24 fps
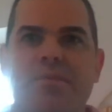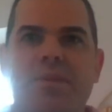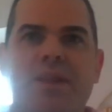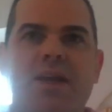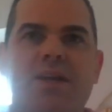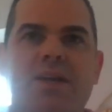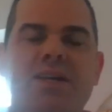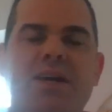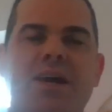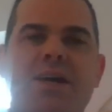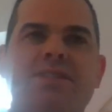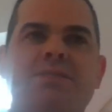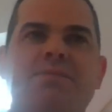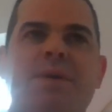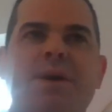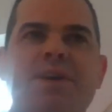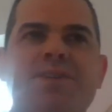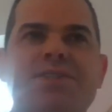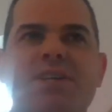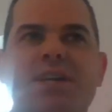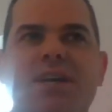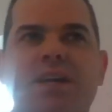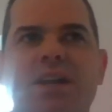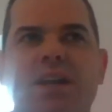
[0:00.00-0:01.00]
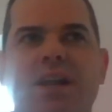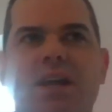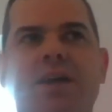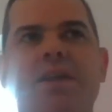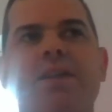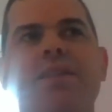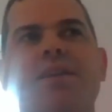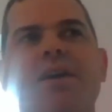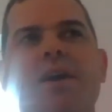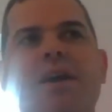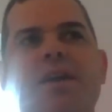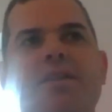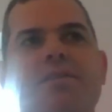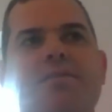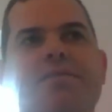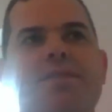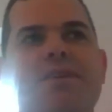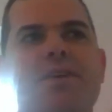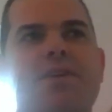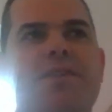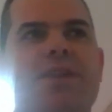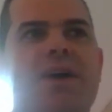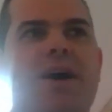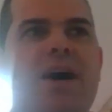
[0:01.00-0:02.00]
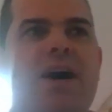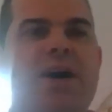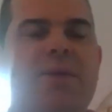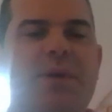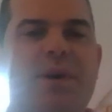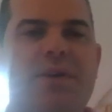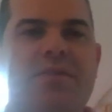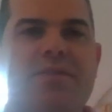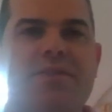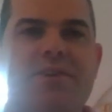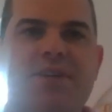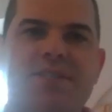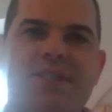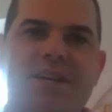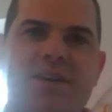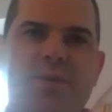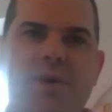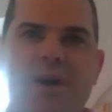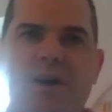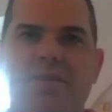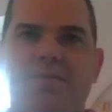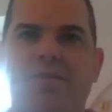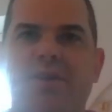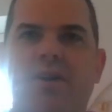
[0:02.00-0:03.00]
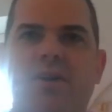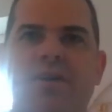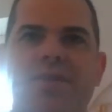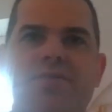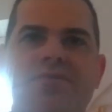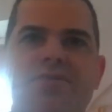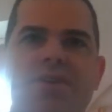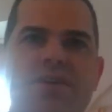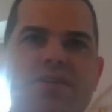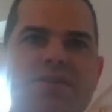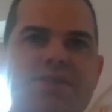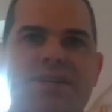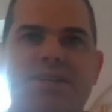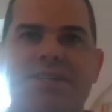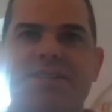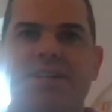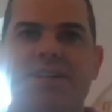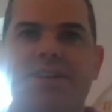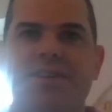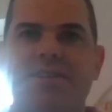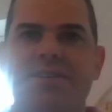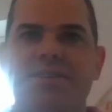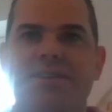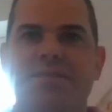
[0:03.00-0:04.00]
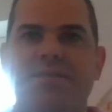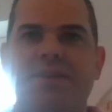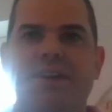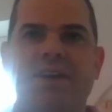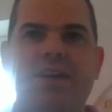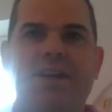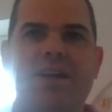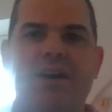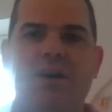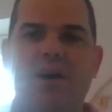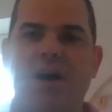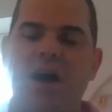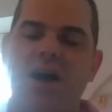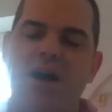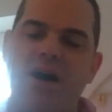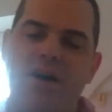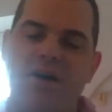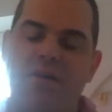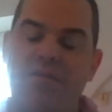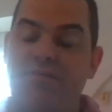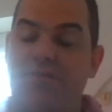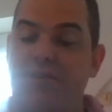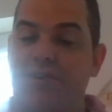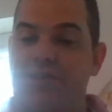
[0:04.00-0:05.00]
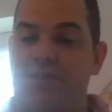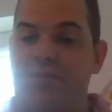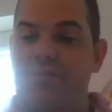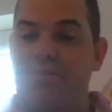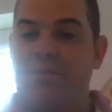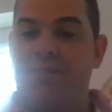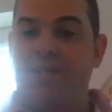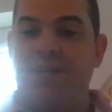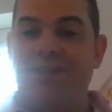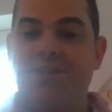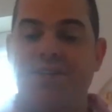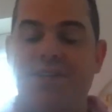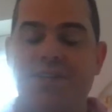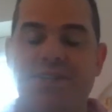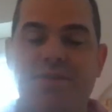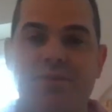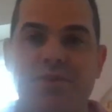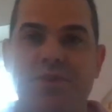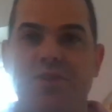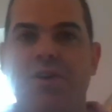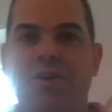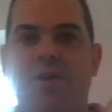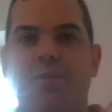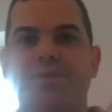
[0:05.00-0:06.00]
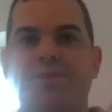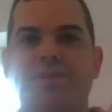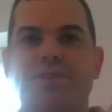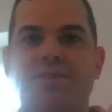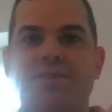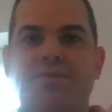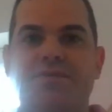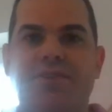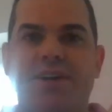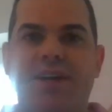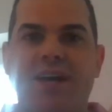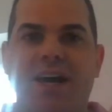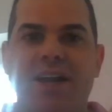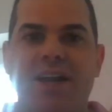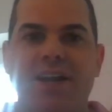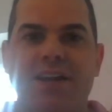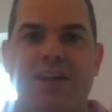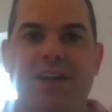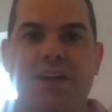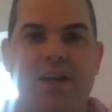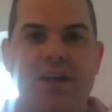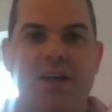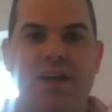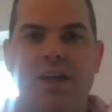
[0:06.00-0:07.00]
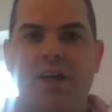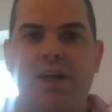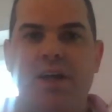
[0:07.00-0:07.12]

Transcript: especially like in the field that I work with, because I work with a lot of the roles exclusively. I've got potentially some good options for a candidate.